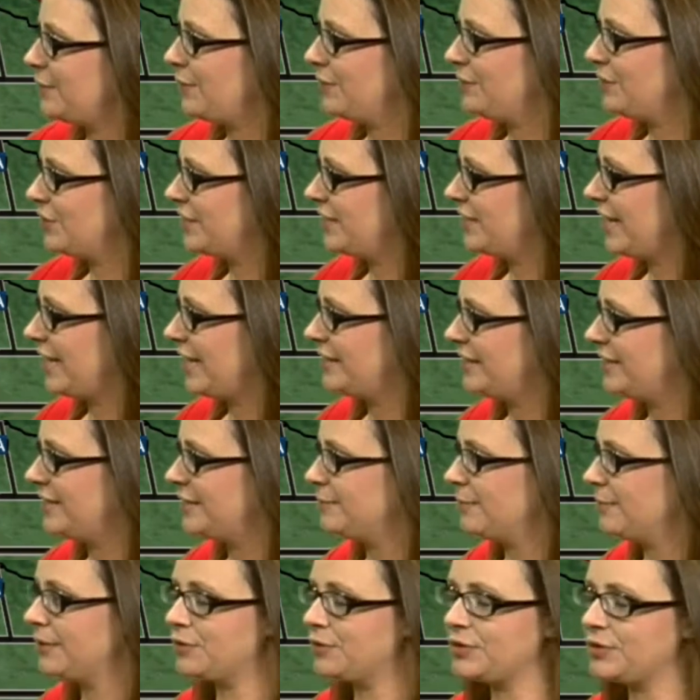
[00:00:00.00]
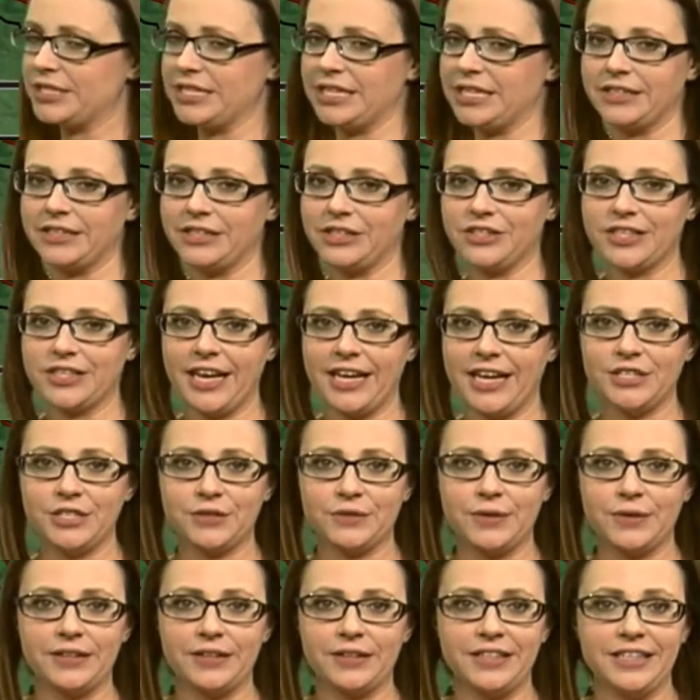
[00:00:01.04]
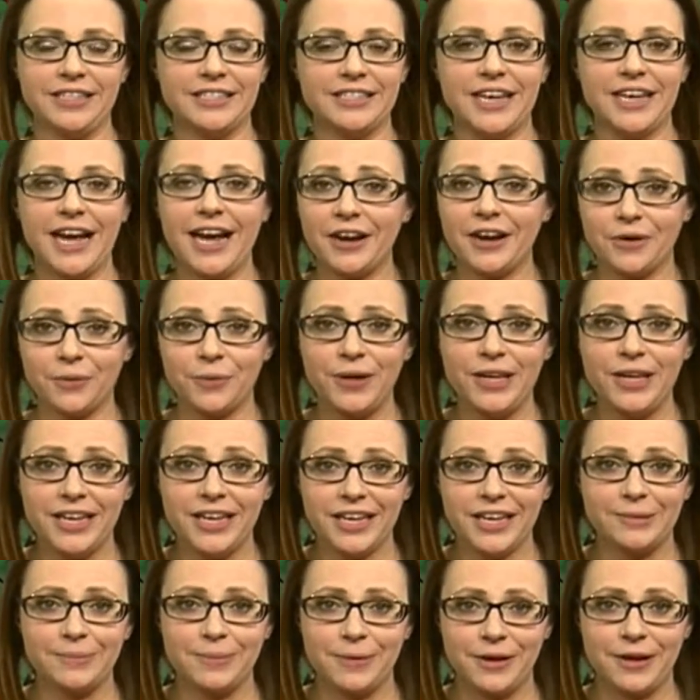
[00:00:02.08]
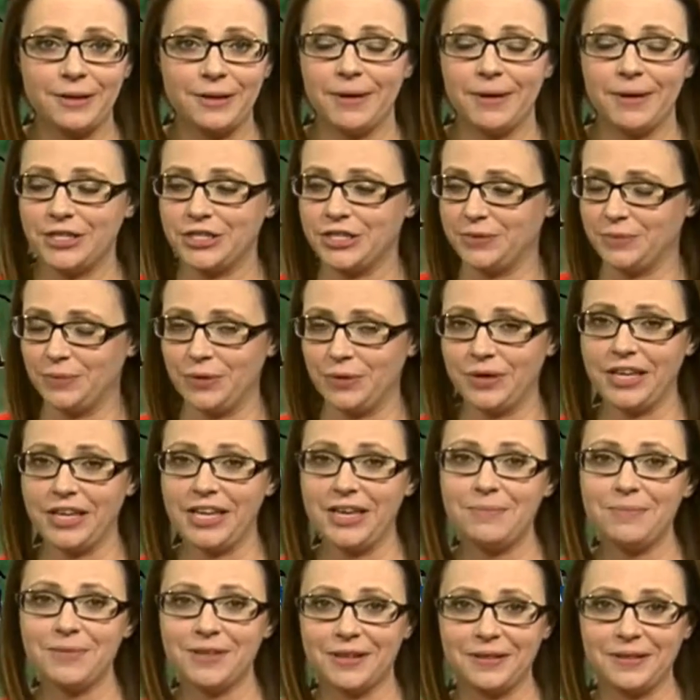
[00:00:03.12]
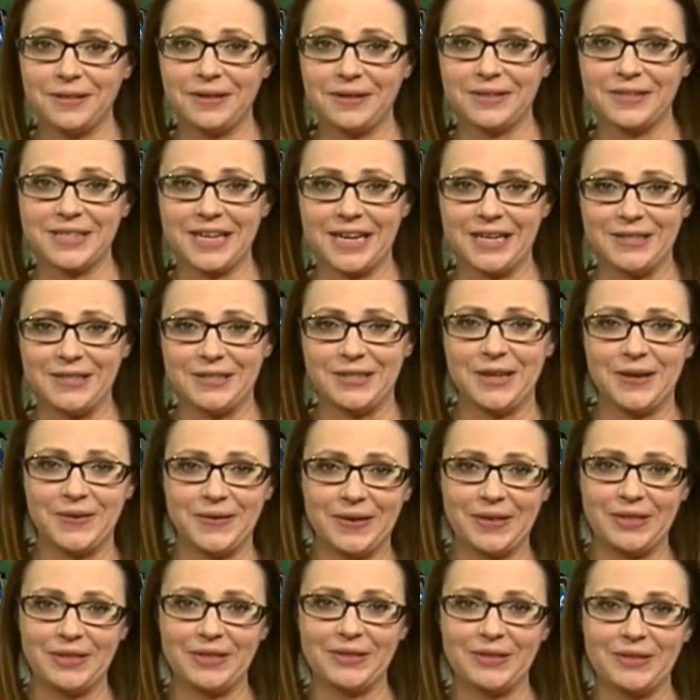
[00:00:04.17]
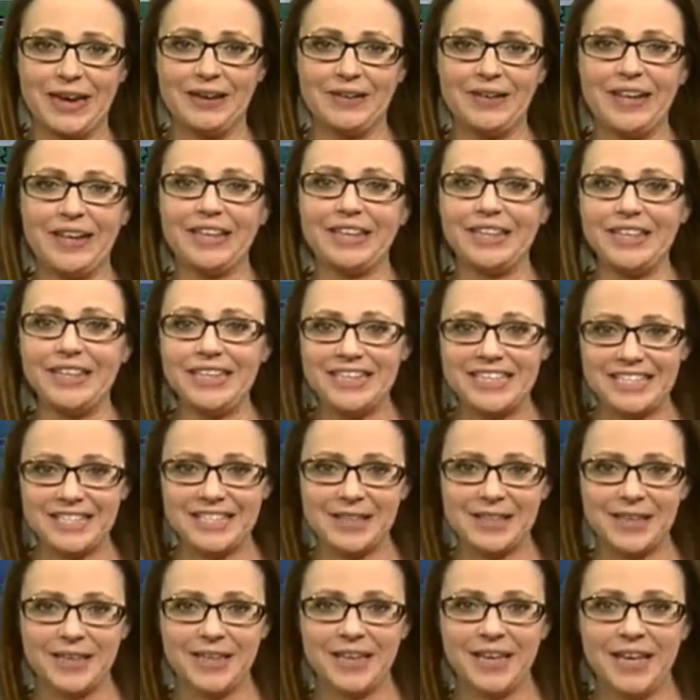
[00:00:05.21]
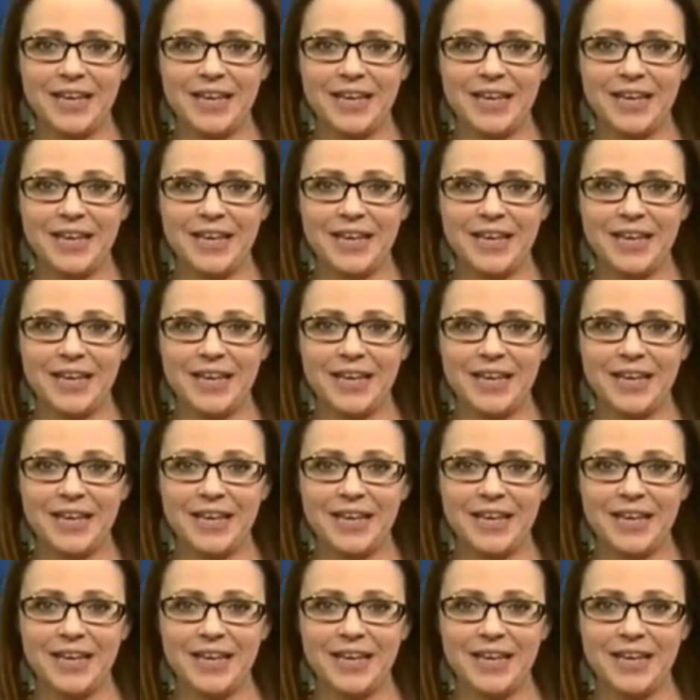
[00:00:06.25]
We've just had these mostly clear skies throughout the entire weekend pretty much, and we'll keep the clear skies going throughout at least the